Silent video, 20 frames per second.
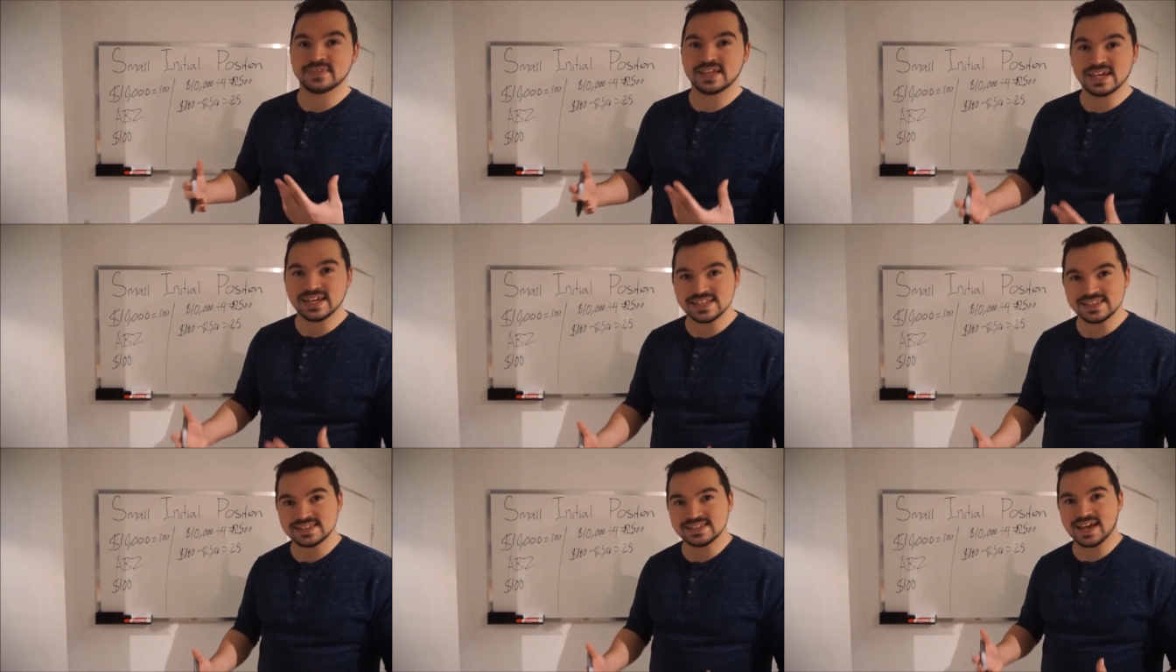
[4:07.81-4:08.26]

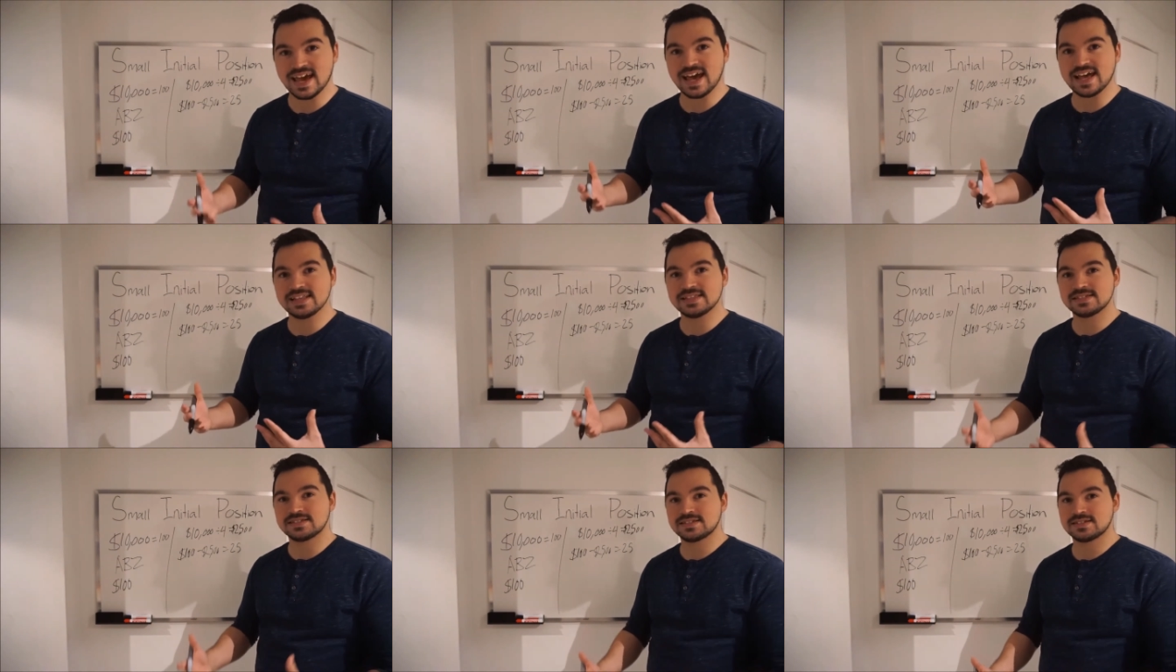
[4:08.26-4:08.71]
it
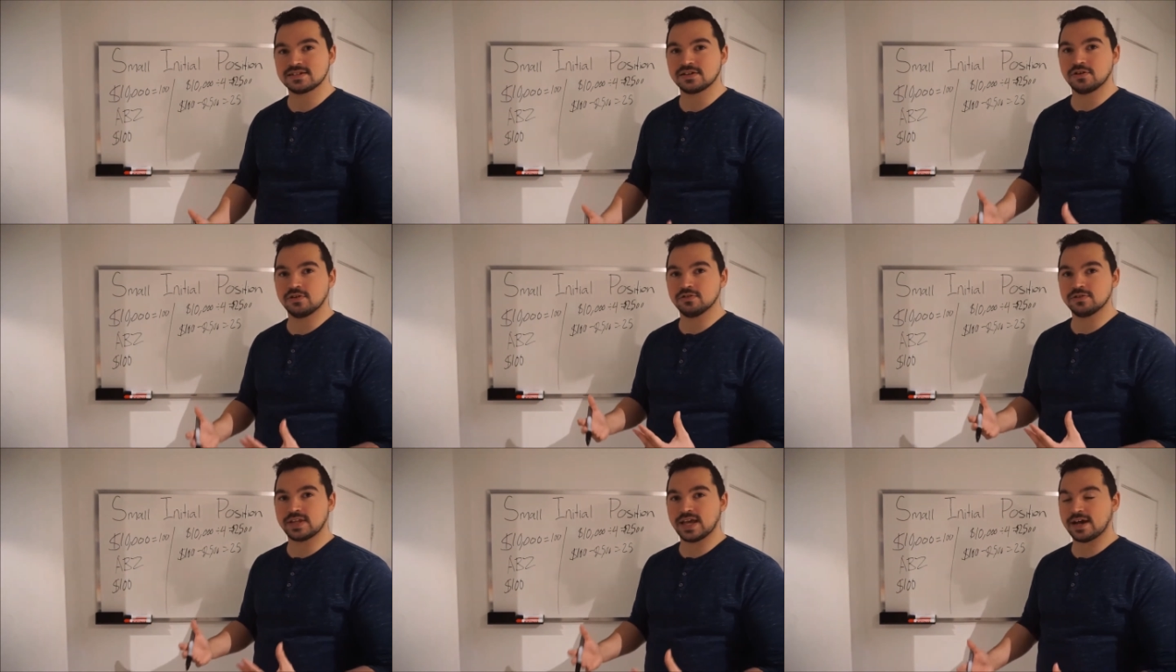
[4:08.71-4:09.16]
tends to
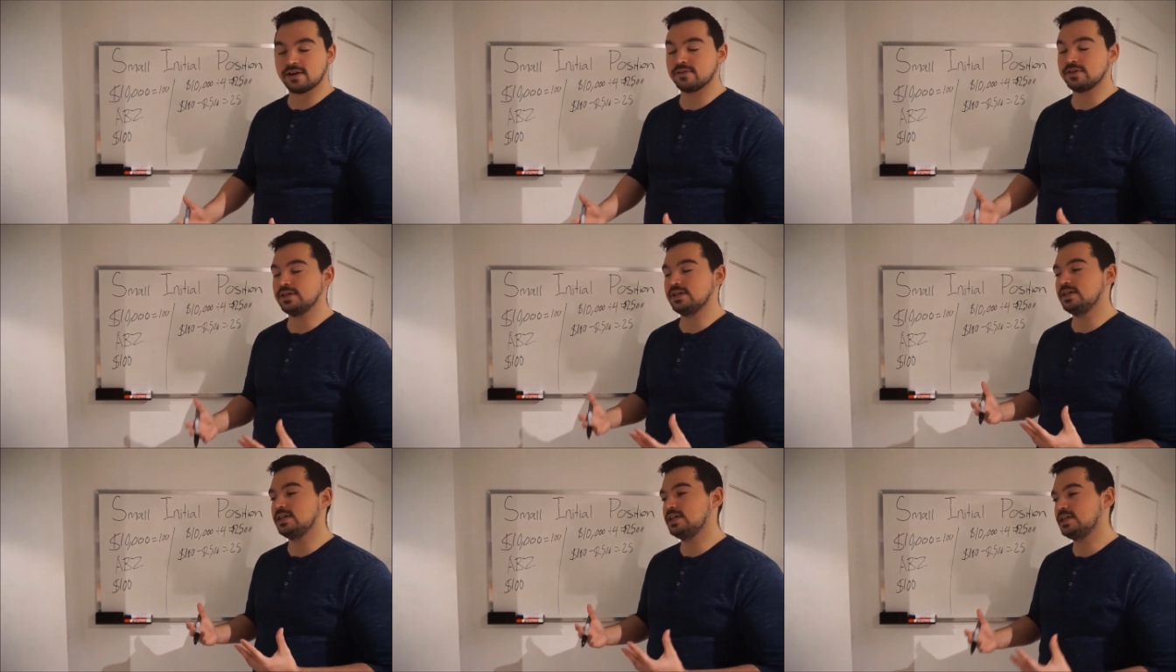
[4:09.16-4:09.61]
go down
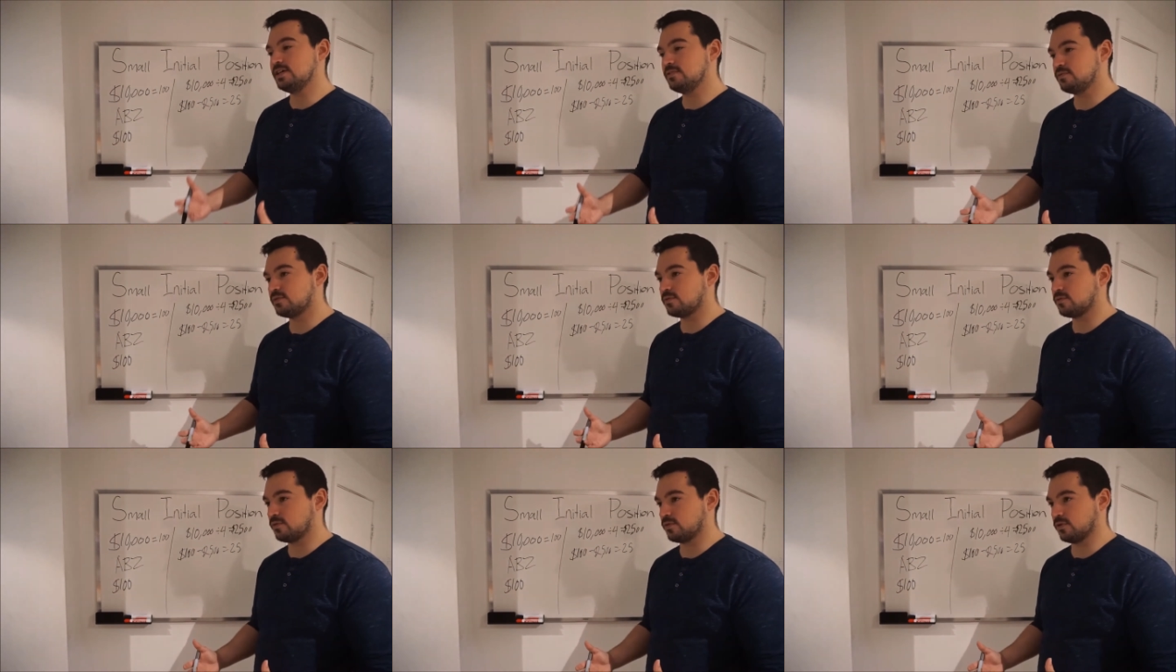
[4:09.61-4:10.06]

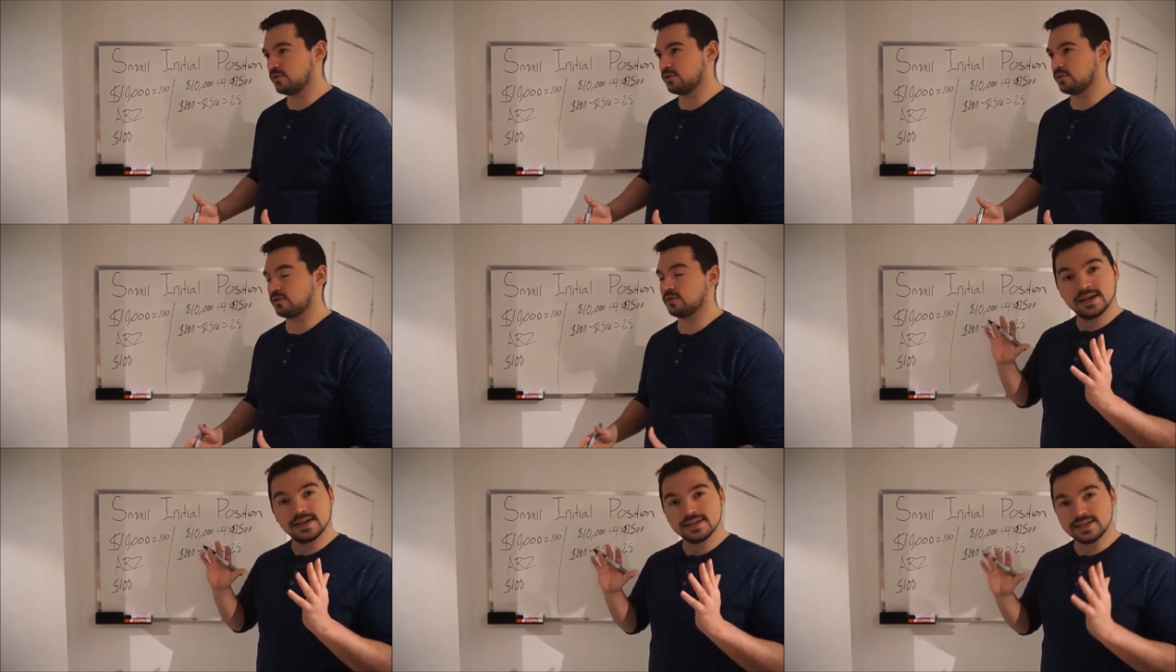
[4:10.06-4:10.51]
even further.